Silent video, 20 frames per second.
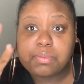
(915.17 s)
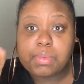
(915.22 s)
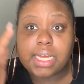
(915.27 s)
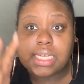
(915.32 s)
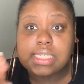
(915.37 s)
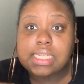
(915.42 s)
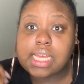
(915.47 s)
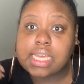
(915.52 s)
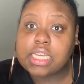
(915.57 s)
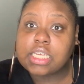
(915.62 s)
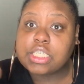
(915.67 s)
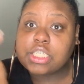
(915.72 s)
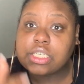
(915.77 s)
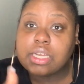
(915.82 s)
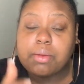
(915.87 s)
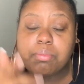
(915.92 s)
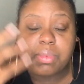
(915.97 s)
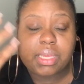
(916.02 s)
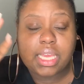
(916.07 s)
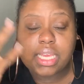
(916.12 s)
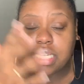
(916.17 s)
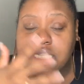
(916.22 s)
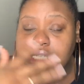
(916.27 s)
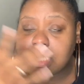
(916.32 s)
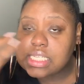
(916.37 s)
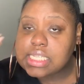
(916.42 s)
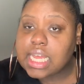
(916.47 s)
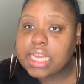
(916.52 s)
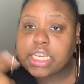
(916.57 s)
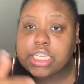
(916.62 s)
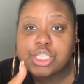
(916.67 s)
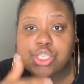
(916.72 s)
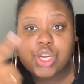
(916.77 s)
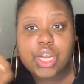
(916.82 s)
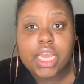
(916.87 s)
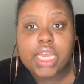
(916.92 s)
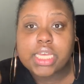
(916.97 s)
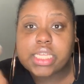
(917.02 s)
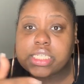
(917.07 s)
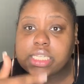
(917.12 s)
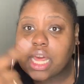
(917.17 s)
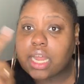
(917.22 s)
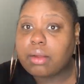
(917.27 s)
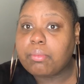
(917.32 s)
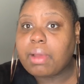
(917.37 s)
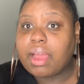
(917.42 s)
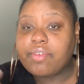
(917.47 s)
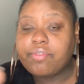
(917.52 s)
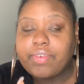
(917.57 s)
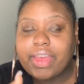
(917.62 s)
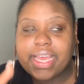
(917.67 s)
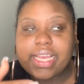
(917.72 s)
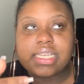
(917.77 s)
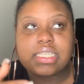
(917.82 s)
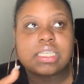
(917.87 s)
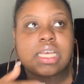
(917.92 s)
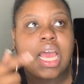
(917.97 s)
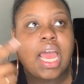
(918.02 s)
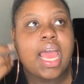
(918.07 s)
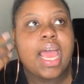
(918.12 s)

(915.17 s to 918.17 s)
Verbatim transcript: Mine's like get your I mean Issa's like get your hands out of my face.